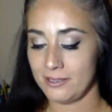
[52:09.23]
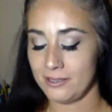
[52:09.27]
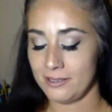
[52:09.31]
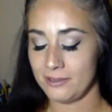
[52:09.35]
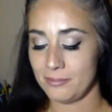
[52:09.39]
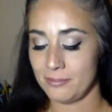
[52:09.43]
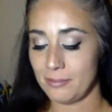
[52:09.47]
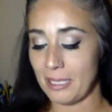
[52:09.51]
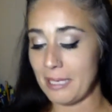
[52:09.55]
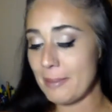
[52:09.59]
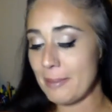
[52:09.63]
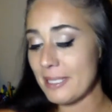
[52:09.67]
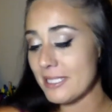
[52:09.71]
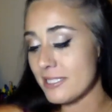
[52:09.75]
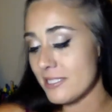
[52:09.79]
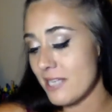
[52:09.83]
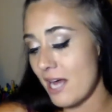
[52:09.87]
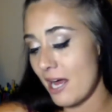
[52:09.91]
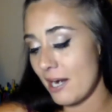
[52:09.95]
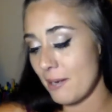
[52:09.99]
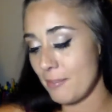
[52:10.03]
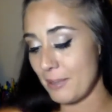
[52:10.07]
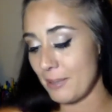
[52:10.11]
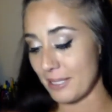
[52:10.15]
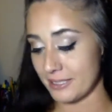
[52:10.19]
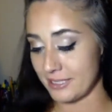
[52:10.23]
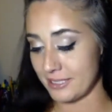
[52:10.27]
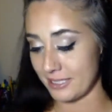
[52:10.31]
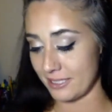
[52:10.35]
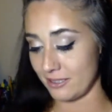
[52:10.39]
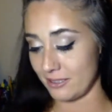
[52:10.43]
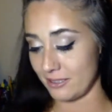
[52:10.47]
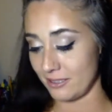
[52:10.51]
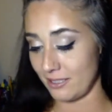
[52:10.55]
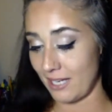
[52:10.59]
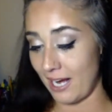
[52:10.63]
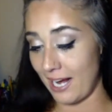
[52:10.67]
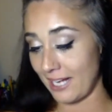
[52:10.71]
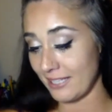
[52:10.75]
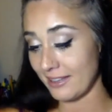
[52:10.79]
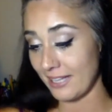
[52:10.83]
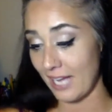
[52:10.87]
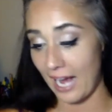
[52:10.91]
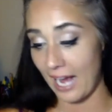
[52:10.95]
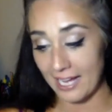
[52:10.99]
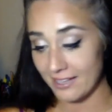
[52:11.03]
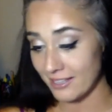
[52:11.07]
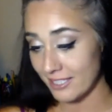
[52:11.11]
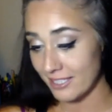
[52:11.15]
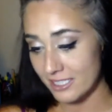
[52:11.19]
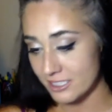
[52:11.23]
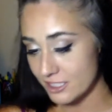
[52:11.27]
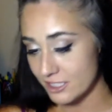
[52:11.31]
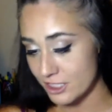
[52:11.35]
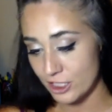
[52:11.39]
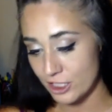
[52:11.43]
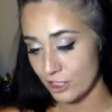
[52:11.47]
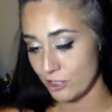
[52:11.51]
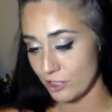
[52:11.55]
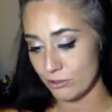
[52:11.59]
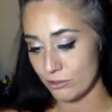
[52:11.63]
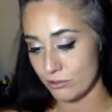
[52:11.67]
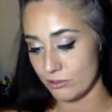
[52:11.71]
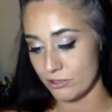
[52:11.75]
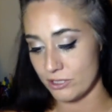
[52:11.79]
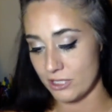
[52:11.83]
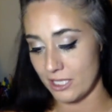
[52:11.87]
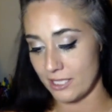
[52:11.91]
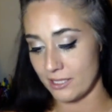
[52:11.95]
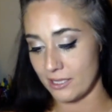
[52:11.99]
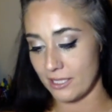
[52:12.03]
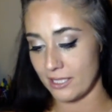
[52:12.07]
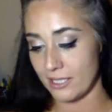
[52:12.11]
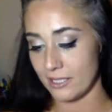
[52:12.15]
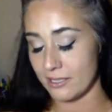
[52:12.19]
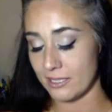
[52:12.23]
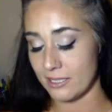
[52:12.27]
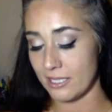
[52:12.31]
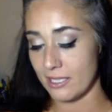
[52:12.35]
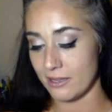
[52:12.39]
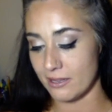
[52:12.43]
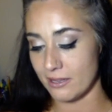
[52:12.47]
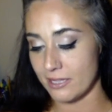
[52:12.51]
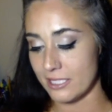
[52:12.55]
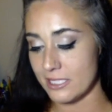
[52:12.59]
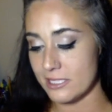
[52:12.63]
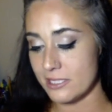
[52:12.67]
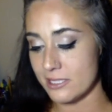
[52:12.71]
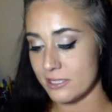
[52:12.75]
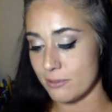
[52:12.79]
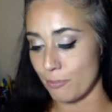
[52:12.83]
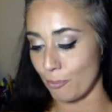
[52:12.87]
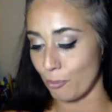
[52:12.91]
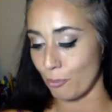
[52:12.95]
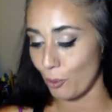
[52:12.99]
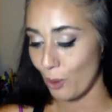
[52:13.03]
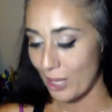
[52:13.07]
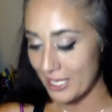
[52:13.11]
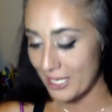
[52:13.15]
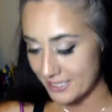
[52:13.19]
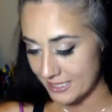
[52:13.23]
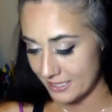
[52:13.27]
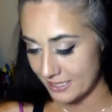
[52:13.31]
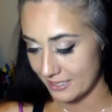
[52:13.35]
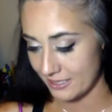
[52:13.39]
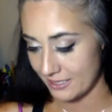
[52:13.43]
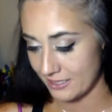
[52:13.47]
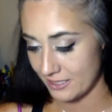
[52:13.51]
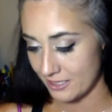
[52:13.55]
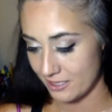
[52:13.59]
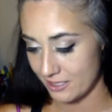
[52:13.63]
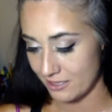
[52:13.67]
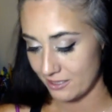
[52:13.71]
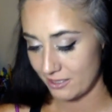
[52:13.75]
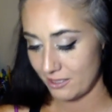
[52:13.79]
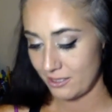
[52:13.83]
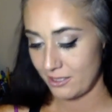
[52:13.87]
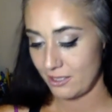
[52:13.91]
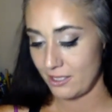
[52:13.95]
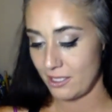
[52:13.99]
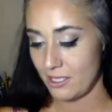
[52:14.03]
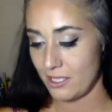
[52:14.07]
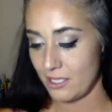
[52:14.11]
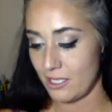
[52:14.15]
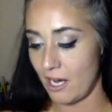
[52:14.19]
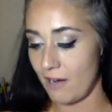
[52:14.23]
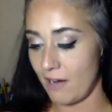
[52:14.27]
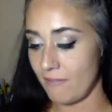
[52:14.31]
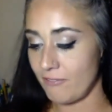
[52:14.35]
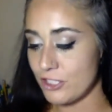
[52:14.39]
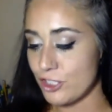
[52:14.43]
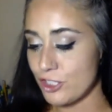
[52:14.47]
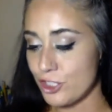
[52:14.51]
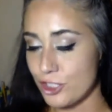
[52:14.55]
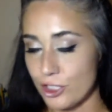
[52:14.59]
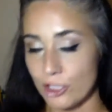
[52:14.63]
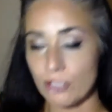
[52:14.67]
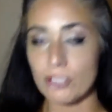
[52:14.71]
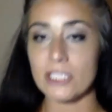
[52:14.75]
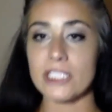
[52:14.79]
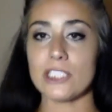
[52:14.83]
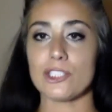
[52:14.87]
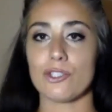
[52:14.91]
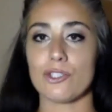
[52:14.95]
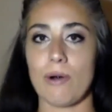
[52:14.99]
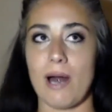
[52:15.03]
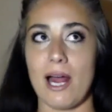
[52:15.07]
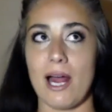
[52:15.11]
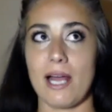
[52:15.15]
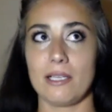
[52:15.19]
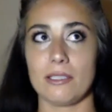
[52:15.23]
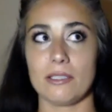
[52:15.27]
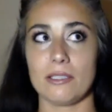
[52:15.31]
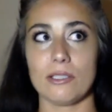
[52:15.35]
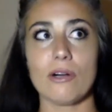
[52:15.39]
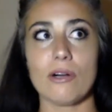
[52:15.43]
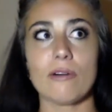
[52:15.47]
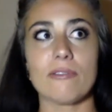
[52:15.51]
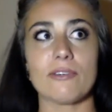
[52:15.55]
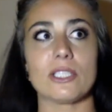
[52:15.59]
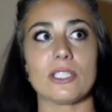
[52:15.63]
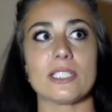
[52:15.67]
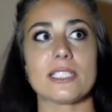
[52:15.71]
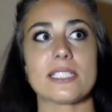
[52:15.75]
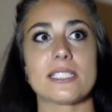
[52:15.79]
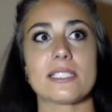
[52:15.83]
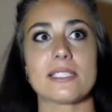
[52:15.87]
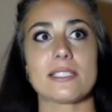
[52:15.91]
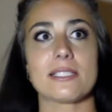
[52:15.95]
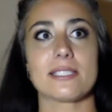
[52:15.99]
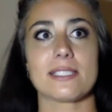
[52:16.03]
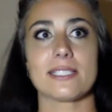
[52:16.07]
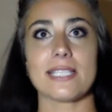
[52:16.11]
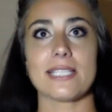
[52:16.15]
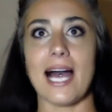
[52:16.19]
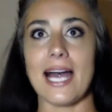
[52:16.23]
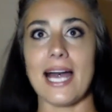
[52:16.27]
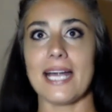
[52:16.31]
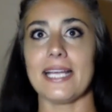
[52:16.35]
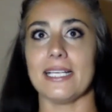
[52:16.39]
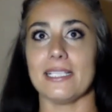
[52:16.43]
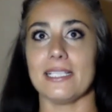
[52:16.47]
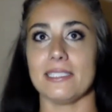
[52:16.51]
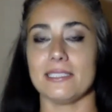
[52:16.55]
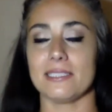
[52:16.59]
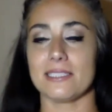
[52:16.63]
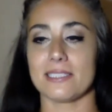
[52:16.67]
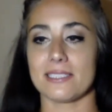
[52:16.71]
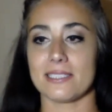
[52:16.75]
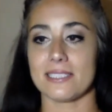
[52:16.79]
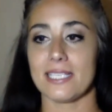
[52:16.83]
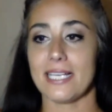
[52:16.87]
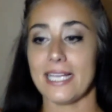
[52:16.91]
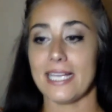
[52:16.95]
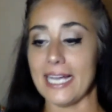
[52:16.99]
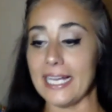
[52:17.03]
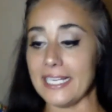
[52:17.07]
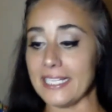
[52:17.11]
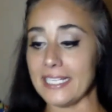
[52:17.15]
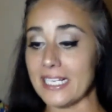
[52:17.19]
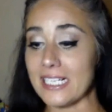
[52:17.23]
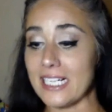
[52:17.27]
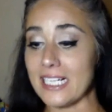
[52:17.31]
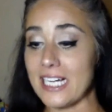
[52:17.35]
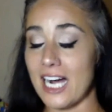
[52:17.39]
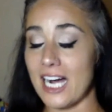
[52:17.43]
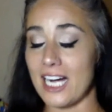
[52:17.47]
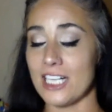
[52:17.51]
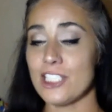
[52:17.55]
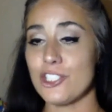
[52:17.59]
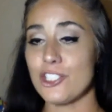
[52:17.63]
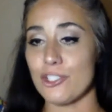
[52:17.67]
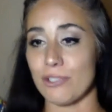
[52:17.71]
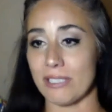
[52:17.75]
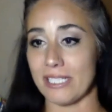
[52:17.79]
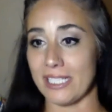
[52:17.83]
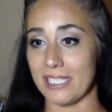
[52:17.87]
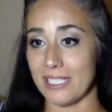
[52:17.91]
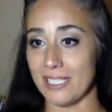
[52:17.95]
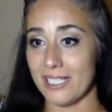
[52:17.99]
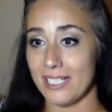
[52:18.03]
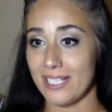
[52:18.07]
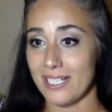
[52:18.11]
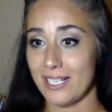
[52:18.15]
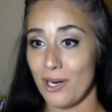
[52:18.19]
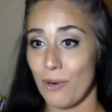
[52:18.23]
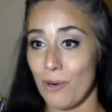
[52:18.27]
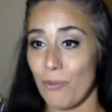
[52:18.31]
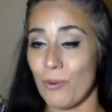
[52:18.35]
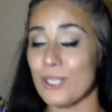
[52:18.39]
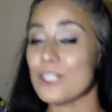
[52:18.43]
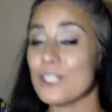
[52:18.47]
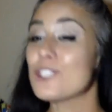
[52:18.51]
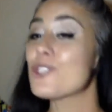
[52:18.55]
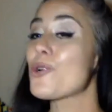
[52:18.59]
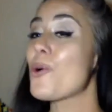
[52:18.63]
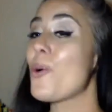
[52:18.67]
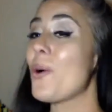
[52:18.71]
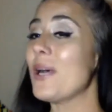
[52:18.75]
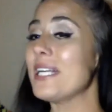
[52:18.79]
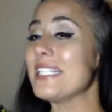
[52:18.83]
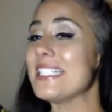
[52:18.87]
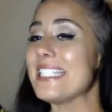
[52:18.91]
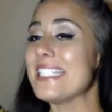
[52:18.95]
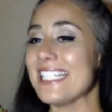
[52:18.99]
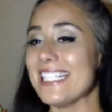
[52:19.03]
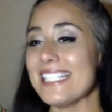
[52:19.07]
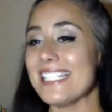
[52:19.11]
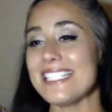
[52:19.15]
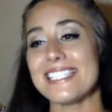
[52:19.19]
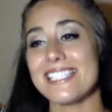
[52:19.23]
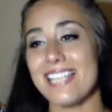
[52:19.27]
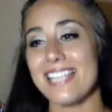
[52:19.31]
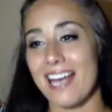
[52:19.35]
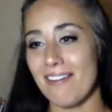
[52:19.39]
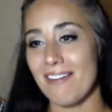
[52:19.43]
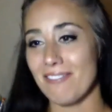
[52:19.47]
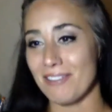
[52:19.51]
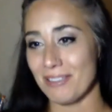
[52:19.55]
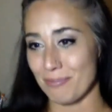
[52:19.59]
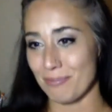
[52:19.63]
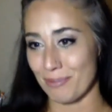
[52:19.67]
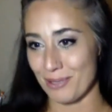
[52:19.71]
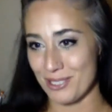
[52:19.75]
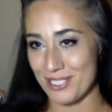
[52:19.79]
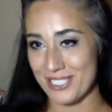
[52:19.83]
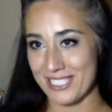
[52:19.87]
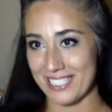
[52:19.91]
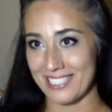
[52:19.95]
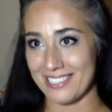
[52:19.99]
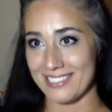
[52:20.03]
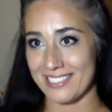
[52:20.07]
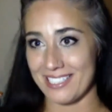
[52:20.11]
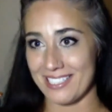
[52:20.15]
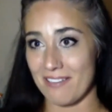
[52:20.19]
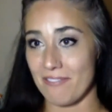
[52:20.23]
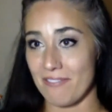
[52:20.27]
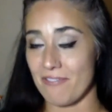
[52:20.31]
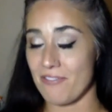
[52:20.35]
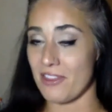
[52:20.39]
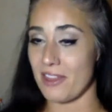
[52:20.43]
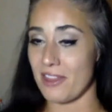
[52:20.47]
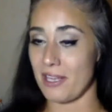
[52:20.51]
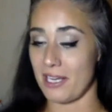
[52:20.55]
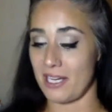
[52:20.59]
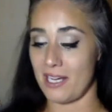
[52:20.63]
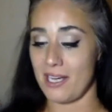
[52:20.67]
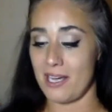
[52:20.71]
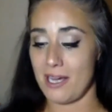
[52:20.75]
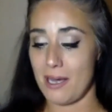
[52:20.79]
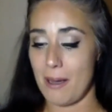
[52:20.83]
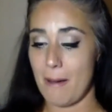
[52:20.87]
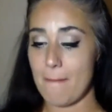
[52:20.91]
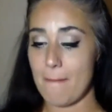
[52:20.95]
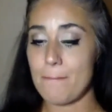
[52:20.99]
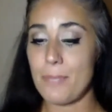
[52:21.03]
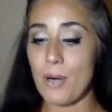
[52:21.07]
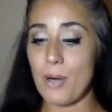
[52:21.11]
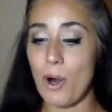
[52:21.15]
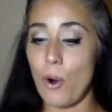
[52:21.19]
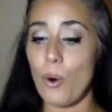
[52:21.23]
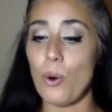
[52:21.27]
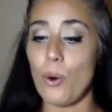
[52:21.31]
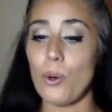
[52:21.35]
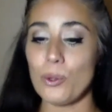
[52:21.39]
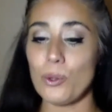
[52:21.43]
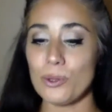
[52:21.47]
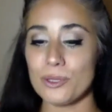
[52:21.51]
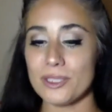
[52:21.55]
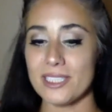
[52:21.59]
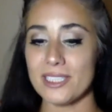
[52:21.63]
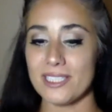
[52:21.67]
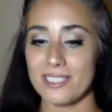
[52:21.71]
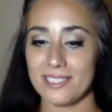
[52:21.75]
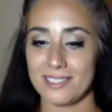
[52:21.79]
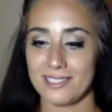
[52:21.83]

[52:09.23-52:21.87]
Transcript: maybe it's not a big deal. I think it's huge. I think that this precedent of a jury trial over science in a country where 27% of the polled